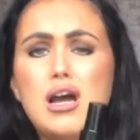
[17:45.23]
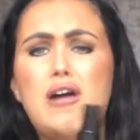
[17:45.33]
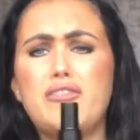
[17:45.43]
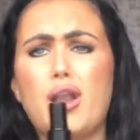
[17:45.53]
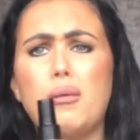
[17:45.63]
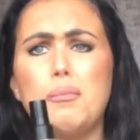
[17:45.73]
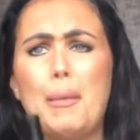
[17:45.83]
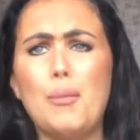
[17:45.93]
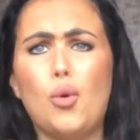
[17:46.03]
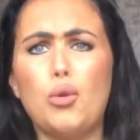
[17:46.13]
I've done it a
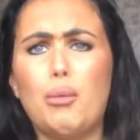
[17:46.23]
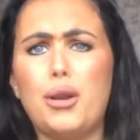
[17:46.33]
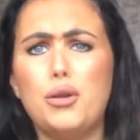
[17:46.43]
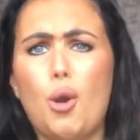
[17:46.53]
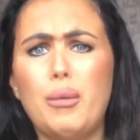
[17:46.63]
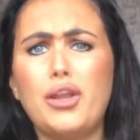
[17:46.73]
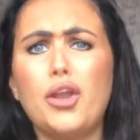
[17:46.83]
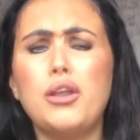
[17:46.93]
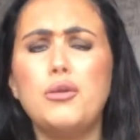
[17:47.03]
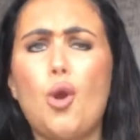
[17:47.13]
bit more than what I normally
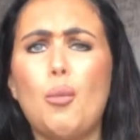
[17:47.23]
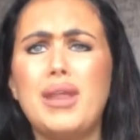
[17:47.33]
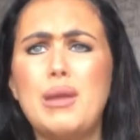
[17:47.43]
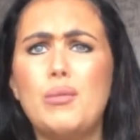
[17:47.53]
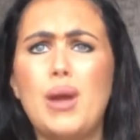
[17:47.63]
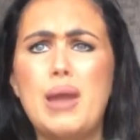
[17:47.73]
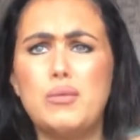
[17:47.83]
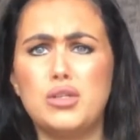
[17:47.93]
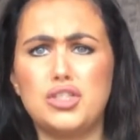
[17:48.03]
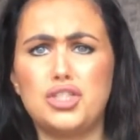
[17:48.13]
do. Normally, I
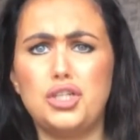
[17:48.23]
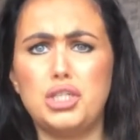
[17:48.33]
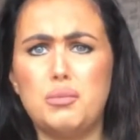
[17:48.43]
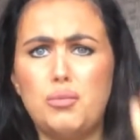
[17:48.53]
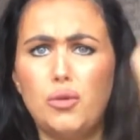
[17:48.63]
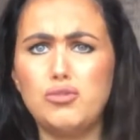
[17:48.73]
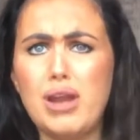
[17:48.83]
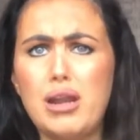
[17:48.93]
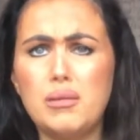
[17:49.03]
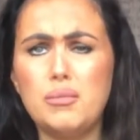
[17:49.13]
would just use a blow
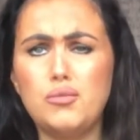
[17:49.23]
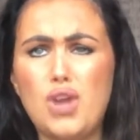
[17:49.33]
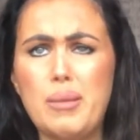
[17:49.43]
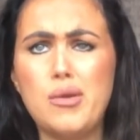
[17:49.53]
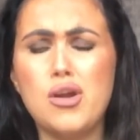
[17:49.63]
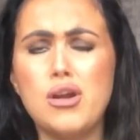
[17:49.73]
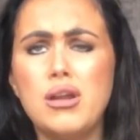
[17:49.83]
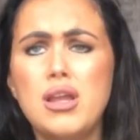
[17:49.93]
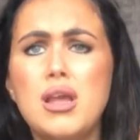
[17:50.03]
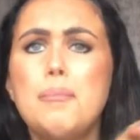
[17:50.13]
dryer to dry my
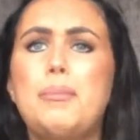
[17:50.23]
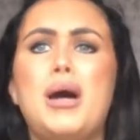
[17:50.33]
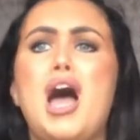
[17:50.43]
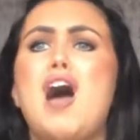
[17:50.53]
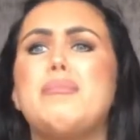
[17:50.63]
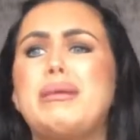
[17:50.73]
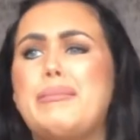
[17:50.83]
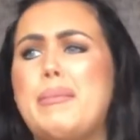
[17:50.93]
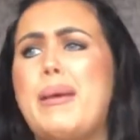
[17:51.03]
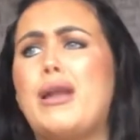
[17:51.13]
hair, but I have been a
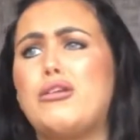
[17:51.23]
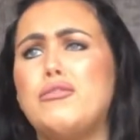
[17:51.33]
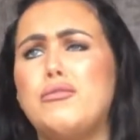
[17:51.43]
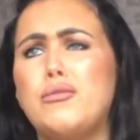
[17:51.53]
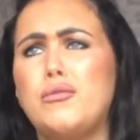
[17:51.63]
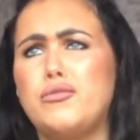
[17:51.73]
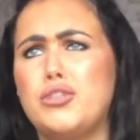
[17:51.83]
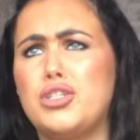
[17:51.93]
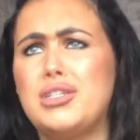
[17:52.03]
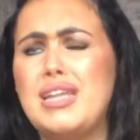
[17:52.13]
bit better with
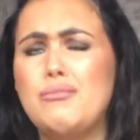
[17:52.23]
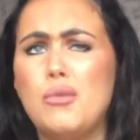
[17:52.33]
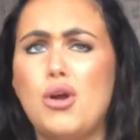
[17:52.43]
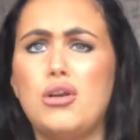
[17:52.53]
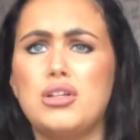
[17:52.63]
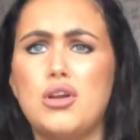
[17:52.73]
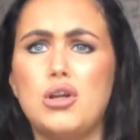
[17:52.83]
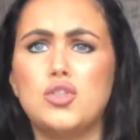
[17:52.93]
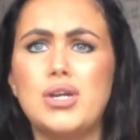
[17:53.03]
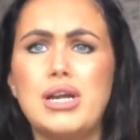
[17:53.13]
just leaving my hair in the
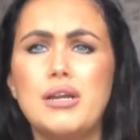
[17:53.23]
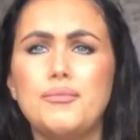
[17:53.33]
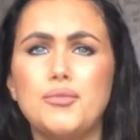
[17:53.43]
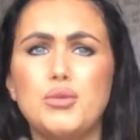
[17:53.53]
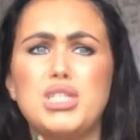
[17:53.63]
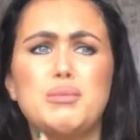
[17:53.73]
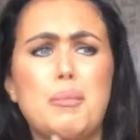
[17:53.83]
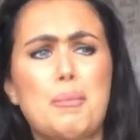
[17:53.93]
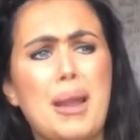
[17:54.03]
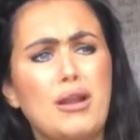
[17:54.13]
air dryer, which is
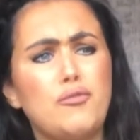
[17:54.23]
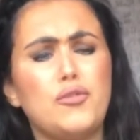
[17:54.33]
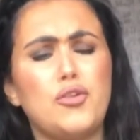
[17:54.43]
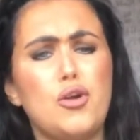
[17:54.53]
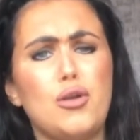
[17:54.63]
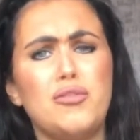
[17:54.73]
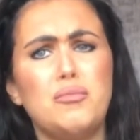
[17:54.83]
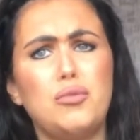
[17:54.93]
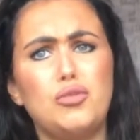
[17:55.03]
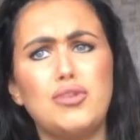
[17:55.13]
better for your hair than
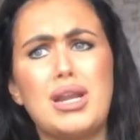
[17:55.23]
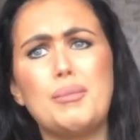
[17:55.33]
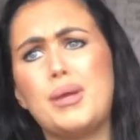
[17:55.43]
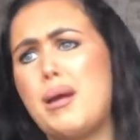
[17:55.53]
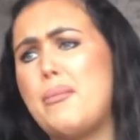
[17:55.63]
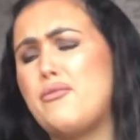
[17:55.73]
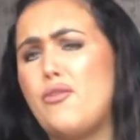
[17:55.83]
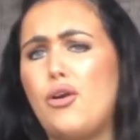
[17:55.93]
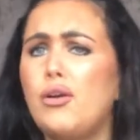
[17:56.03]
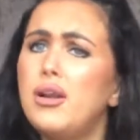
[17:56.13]
blow drying it, but I
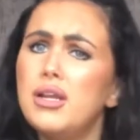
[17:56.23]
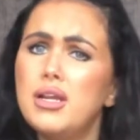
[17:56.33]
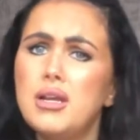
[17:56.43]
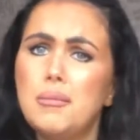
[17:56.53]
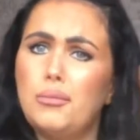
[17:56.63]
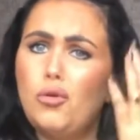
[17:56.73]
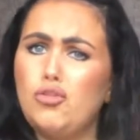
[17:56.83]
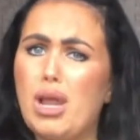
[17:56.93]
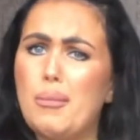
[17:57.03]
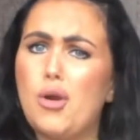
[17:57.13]
prefer blow
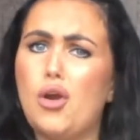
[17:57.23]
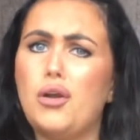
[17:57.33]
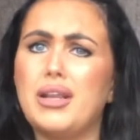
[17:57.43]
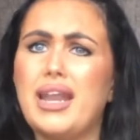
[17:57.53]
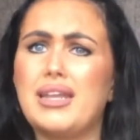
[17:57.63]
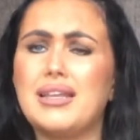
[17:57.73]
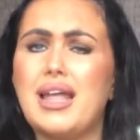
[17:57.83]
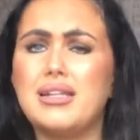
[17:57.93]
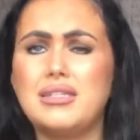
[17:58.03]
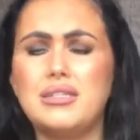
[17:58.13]
drying my hair to get it
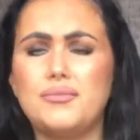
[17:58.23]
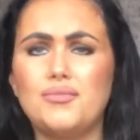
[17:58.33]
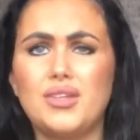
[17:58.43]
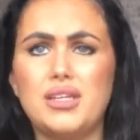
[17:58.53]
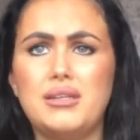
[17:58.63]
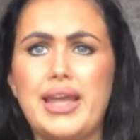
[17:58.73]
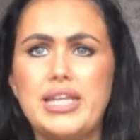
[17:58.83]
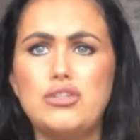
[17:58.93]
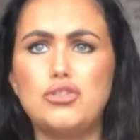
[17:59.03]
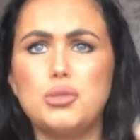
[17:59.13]
that
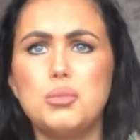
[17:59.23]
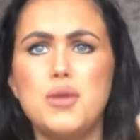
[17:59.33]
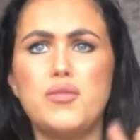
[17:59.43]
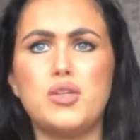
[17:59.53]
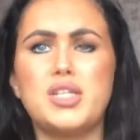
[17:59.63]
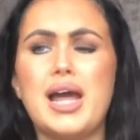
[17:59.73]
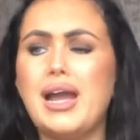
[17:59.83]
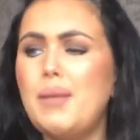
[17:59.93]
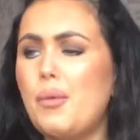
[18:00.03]
nicer, smoother style.